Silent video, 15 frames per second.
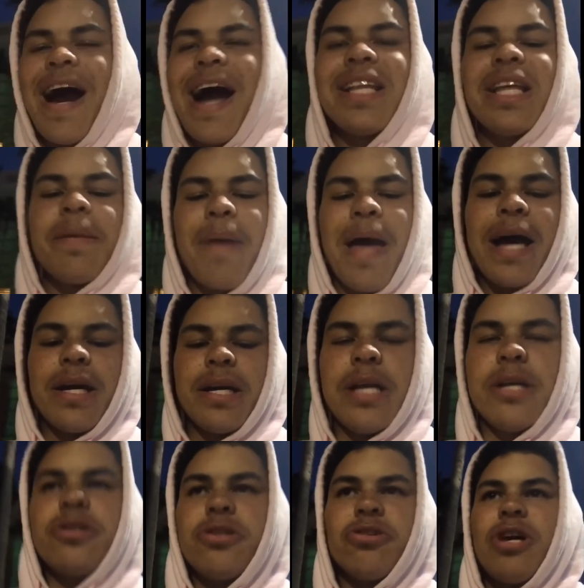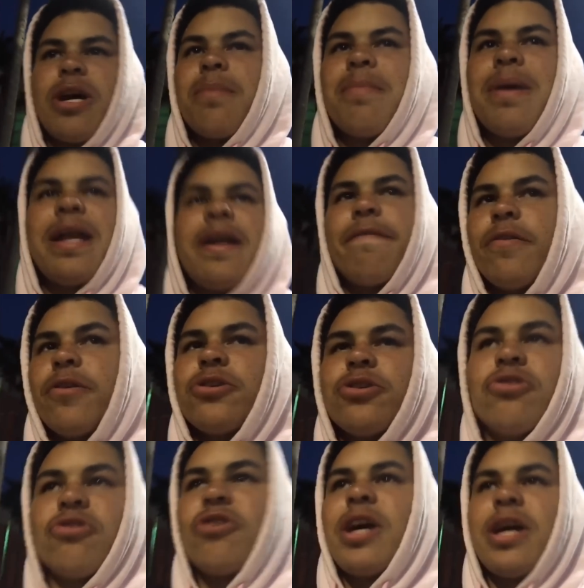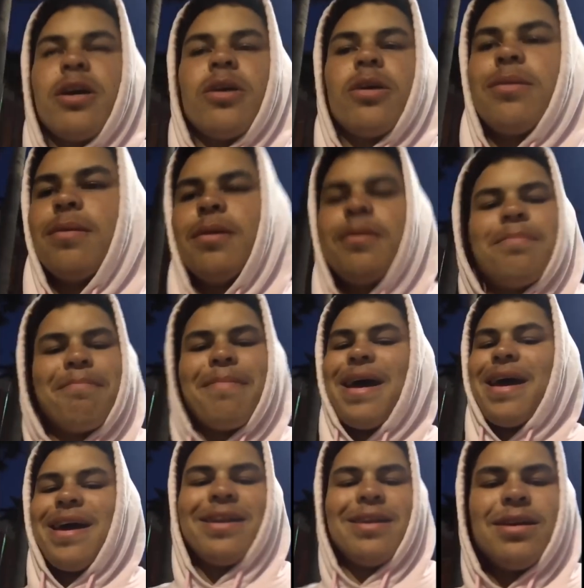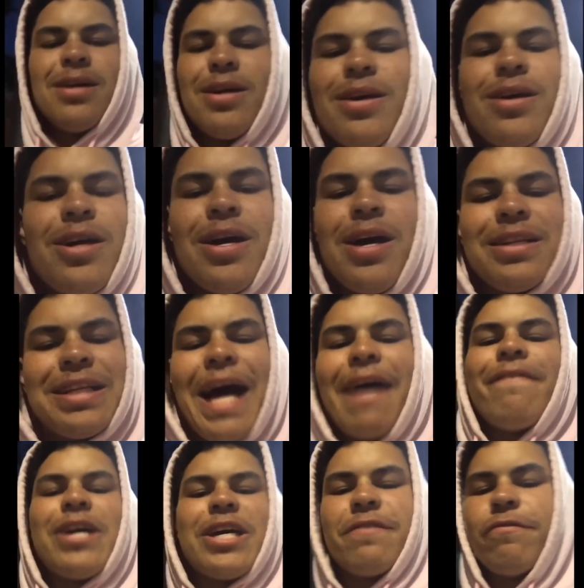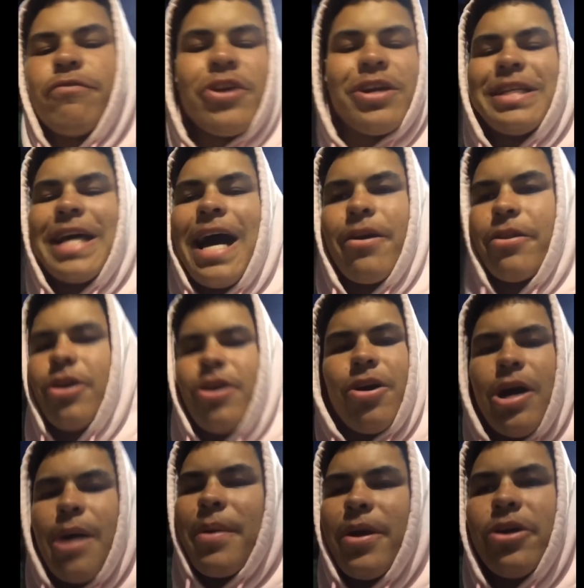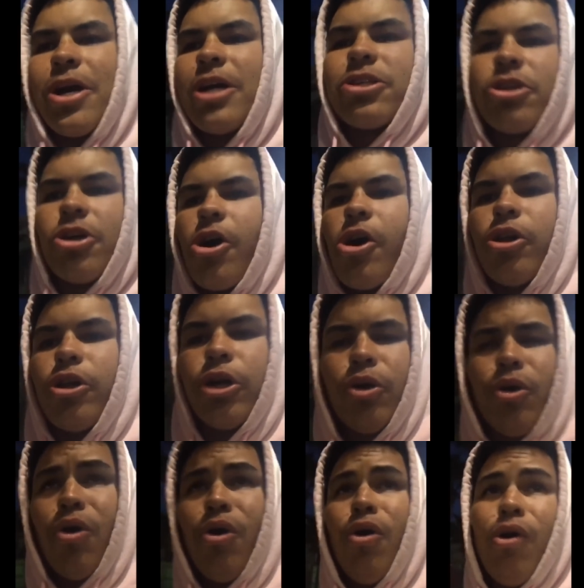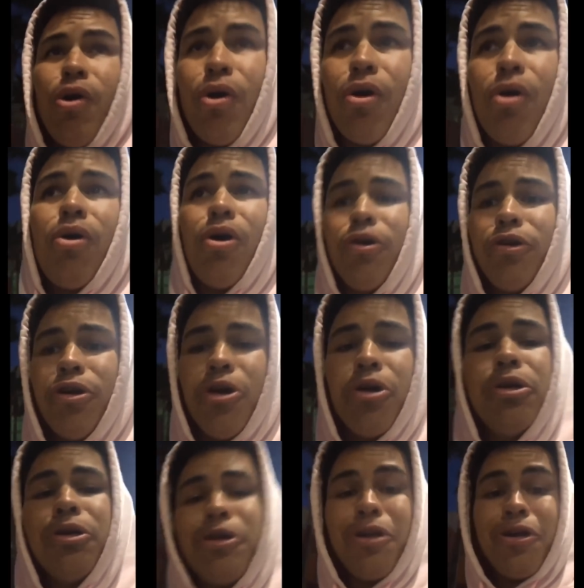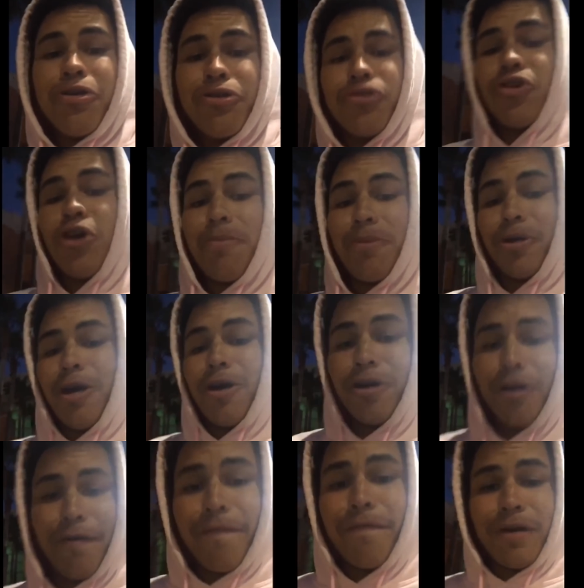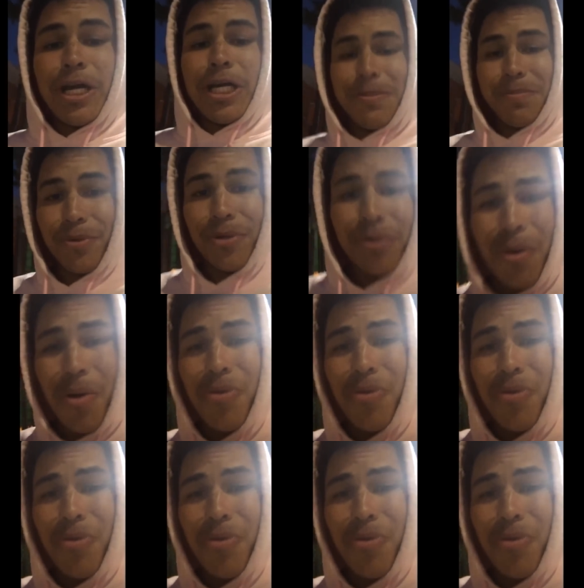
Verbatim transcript: Finally back on Instagram. Man, it feels great. Man. A lot of you guys freaked out though. I bet you guys are all like, oh, I can't get on Instagram, I can't get on Facebook.